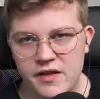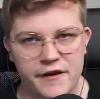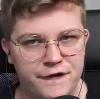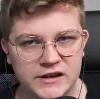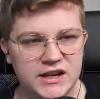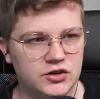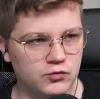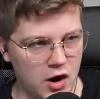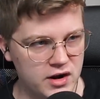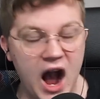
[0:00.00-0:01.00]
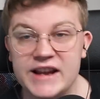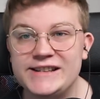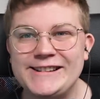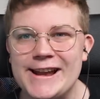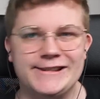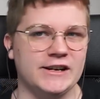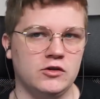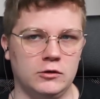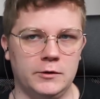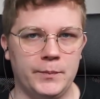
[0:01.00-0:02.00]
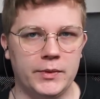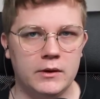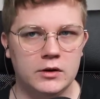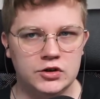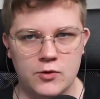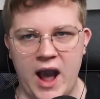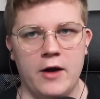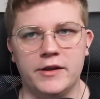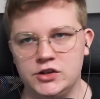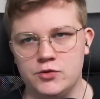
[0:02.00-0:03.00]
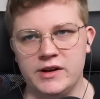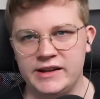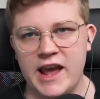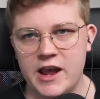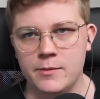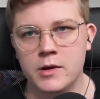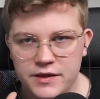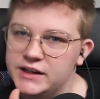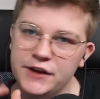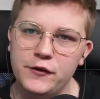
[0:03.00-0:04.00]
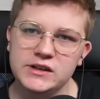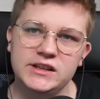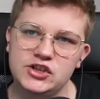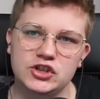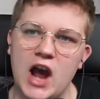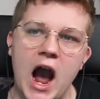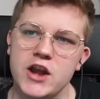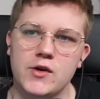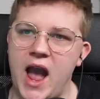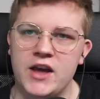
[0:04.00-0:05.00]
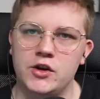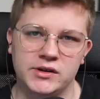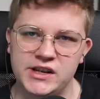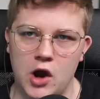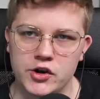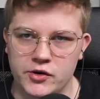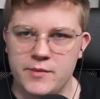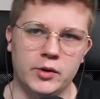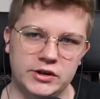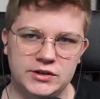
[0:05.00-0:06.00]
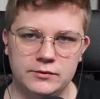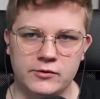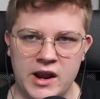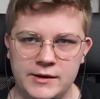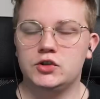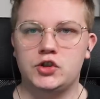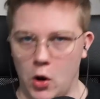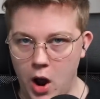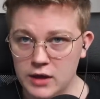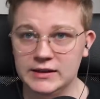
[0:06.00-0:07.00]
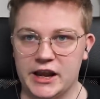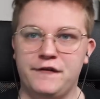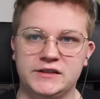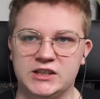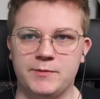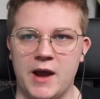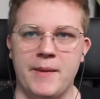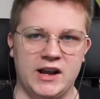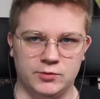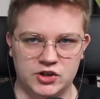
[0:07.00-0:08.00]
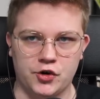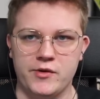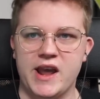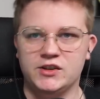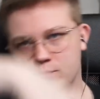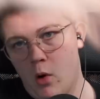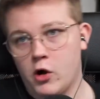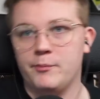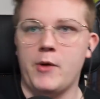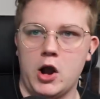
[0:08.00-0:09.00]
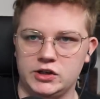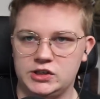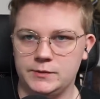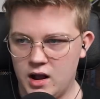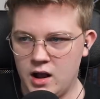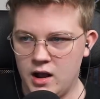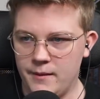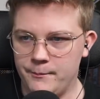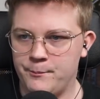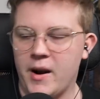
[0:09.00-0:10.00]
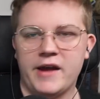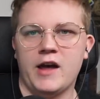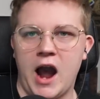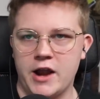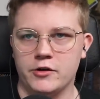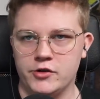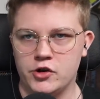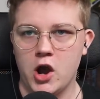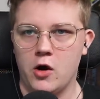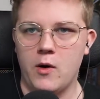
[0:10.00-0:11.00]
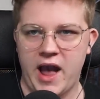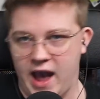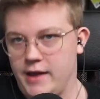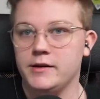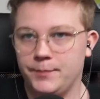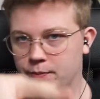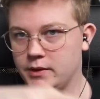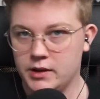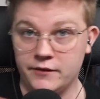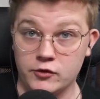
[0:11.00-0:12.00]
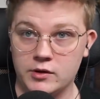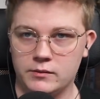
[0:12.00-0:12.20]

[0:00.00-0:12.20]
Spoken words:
The physics run identical to how they do in game. The difference is just higher accuracy on your inputs, right? So unlike physics bypass, which creates more bugs by the higher you go, and if